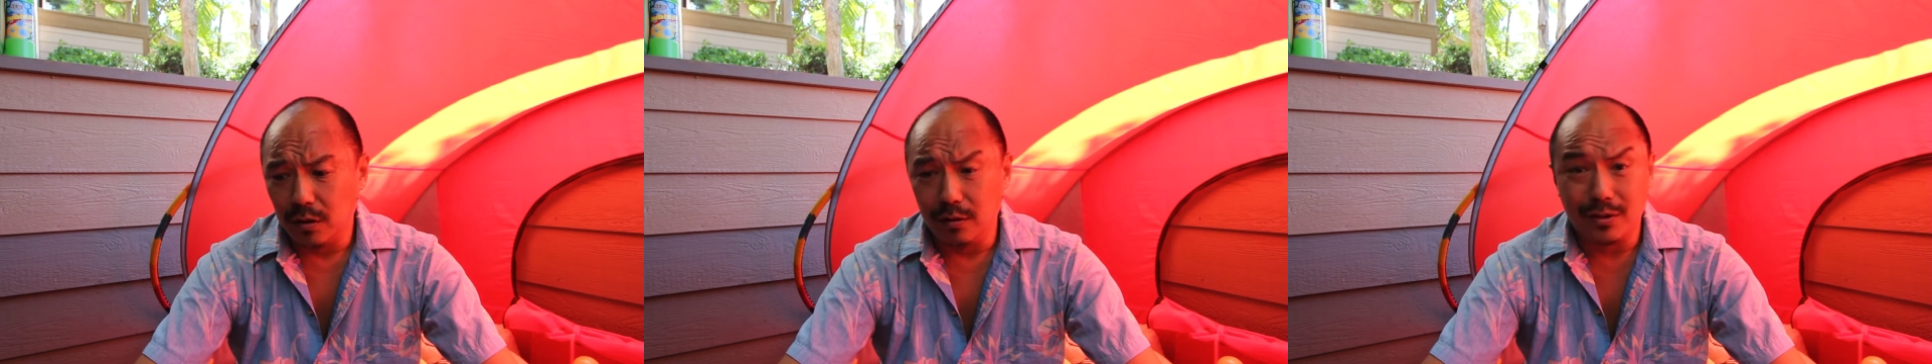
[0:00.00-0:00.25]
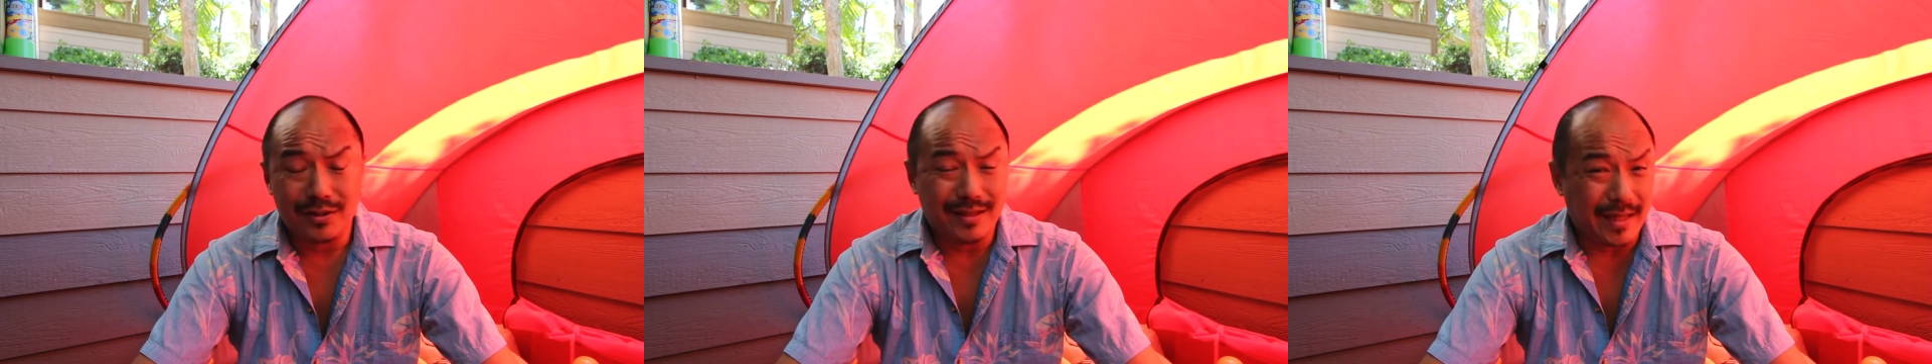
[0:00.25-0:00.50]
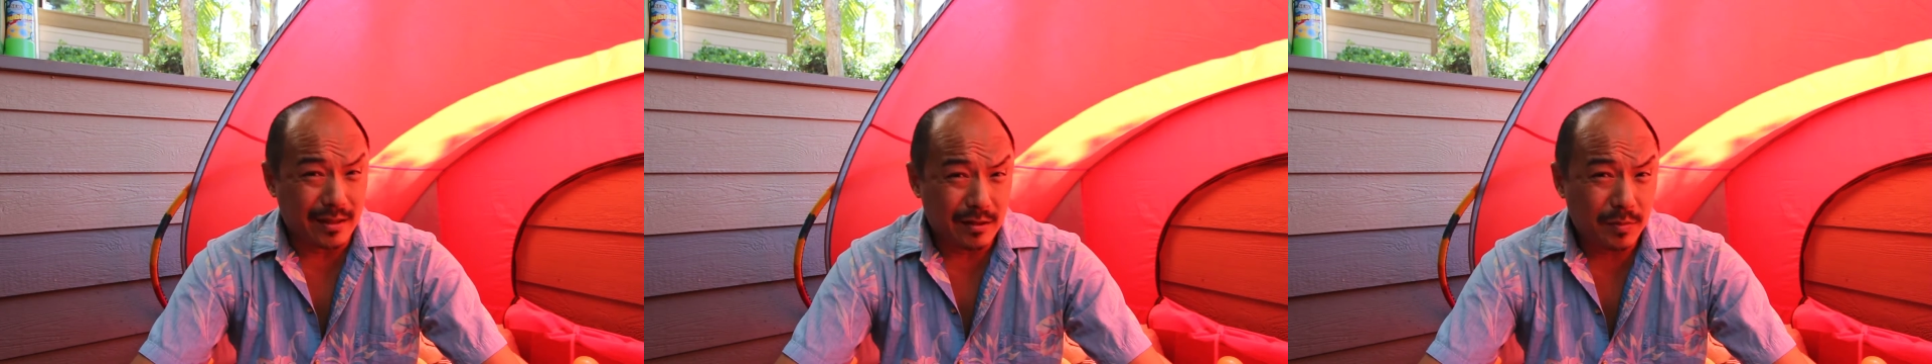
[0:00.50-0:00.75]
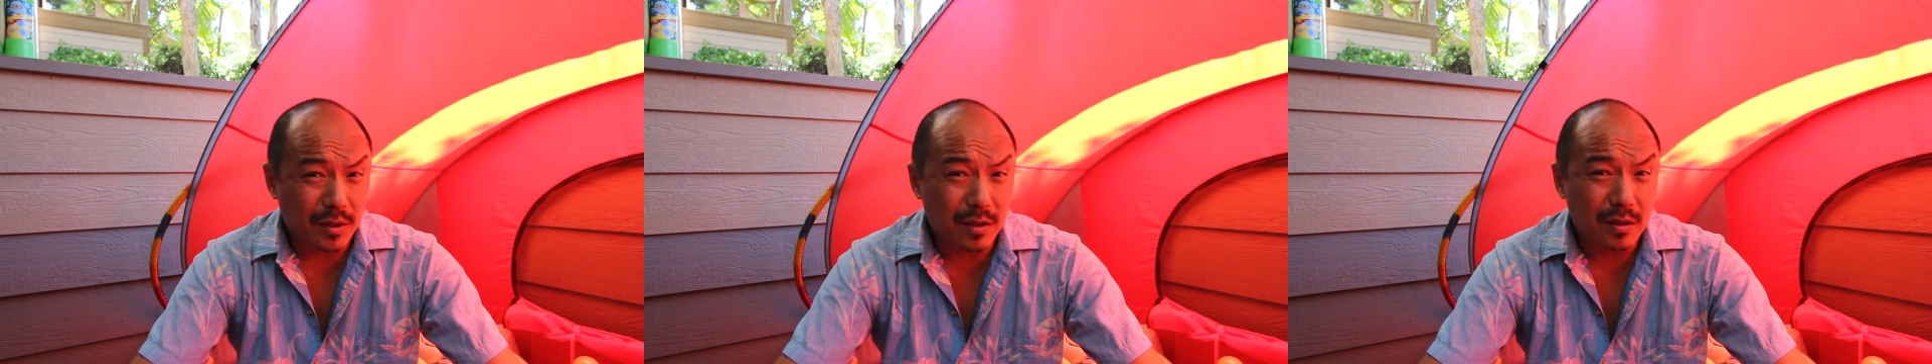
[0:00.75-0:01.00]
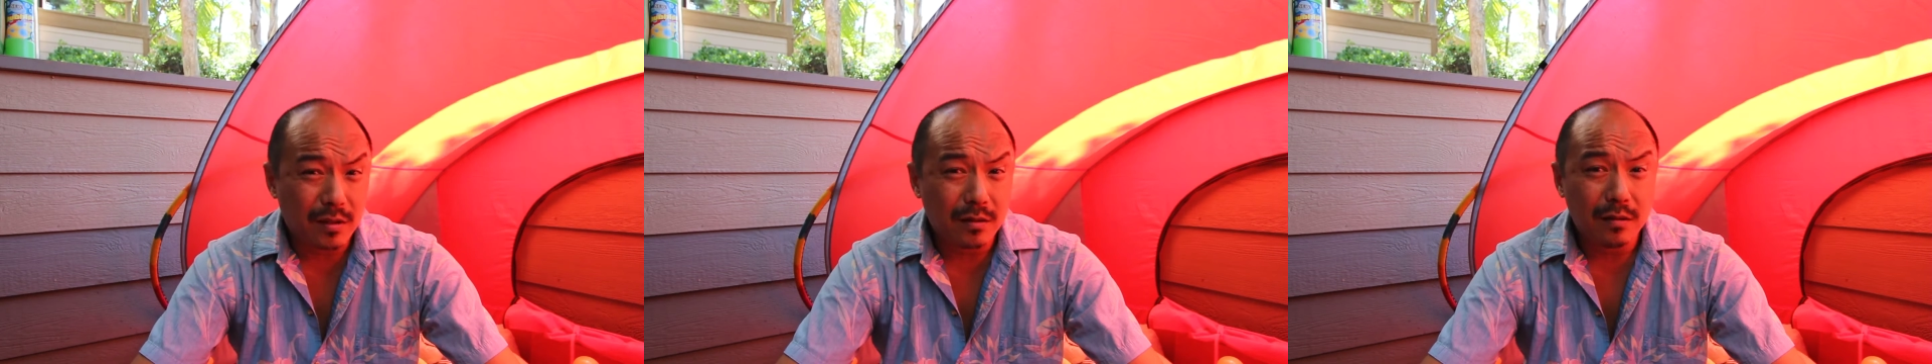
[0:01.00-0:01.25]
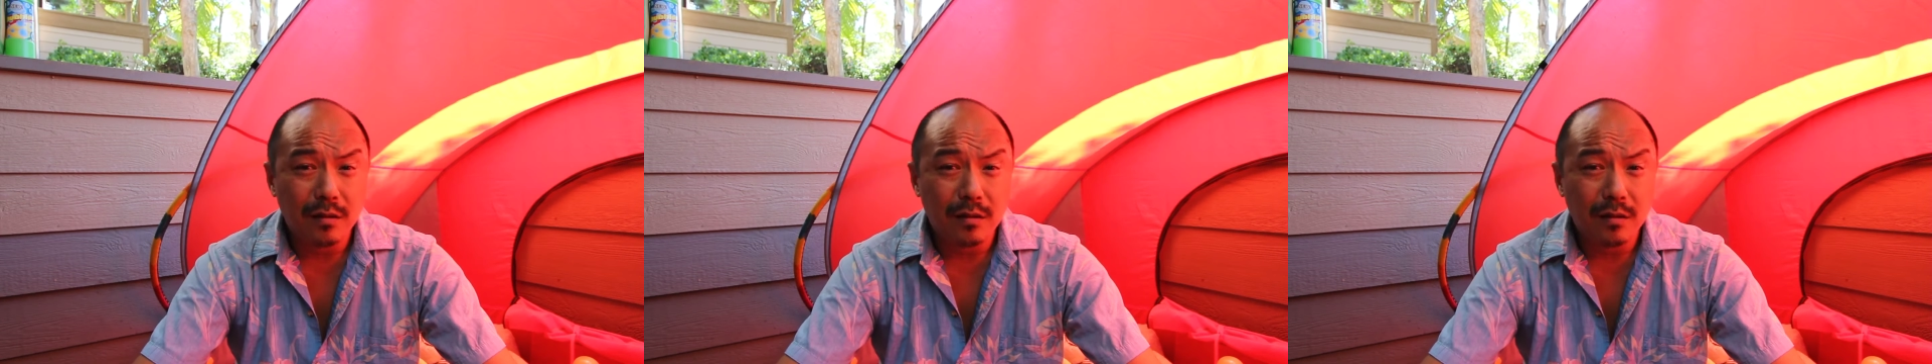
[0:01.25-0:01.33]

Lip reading: looked down upon.